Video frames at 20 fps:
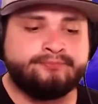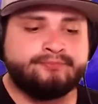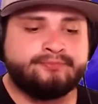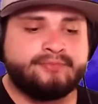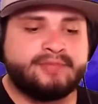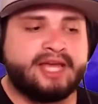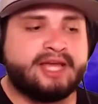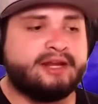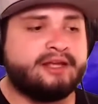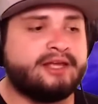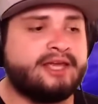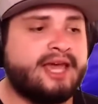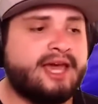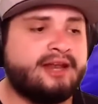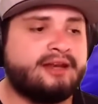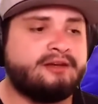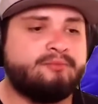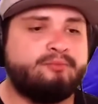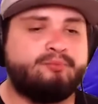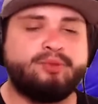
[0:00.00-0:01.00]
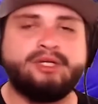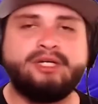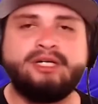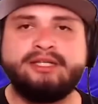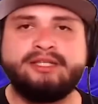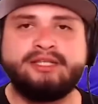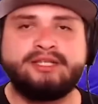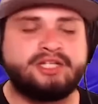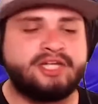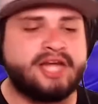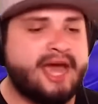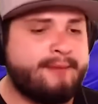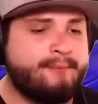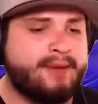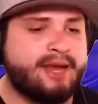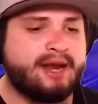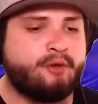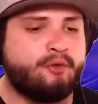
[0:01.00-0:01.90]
And again, put it in the chat, man.